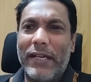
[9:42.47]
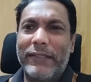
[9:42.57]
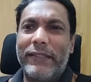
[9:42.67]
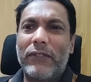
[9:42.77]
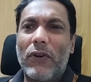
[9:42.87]

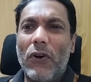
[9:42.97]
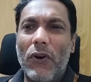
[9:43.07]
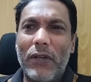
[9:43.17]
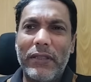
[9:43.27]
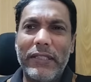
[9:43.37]
I think
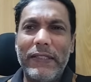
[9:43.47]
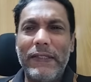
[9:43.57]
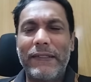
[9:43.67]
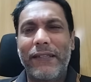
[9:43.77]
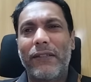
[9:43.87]
all
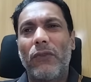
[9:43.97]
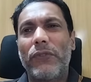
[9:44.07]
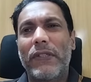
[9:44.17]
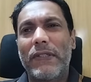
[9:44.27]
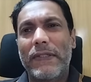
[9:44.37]
these
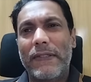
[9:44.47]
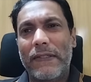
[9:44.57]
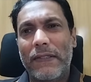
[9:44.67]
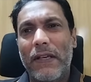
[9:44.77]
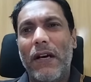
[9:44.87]

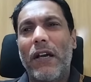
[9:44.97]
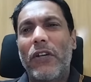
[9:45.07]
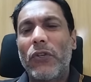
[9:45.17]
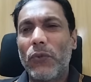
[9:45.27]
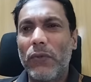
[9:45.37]
conclusions
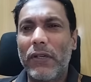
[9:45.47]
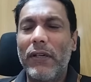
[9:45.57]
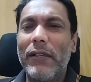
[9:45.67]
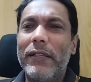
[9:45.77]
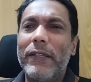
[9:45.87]
are too
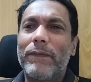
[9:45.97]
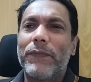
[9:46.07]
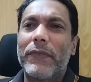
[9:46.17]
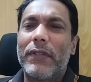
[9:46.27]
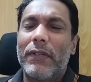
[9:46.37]
early
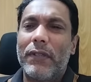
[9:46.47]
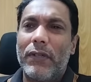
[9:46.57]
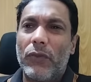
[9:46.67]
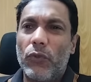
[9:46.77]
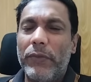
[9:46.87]

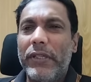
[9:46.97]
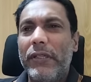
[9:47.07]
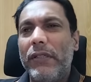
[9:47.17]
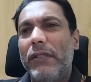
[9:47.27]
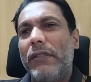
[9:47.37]
to
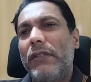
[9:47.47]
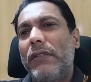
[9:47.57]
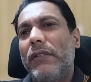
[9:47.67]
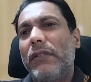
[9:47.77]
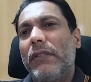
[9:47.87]

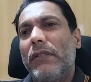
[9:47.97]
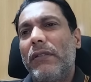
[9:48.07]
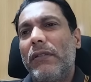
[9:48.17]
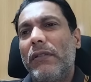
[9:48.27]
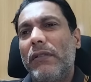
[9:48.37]

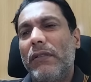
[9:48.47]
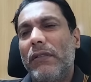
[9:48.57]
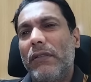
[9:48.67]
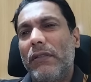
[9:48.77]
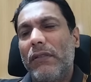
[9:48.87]

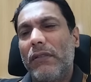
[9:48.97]
be